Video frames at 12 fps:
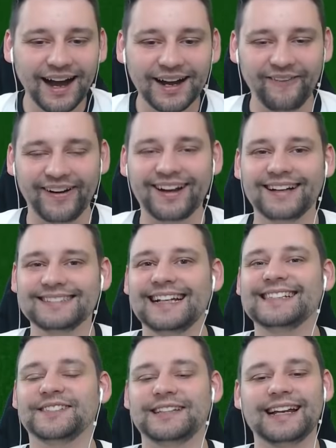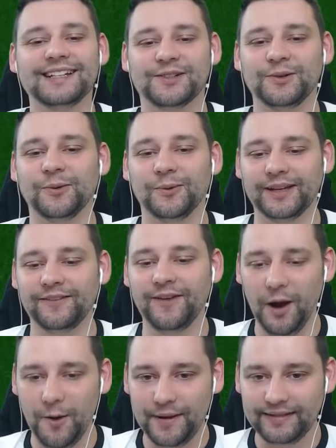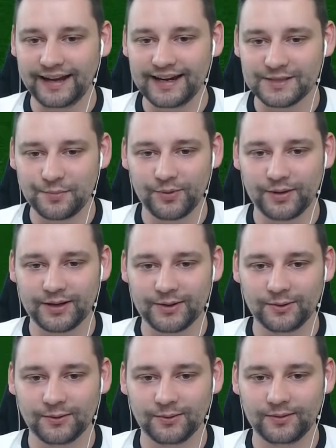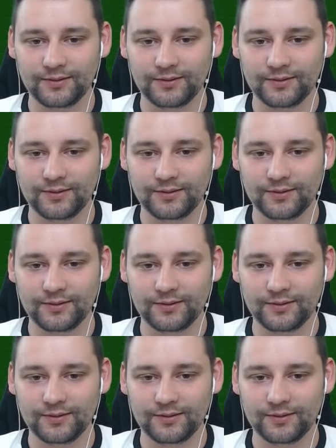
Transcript: Come on guys, that is cool. You've got to admit that is pretty cool.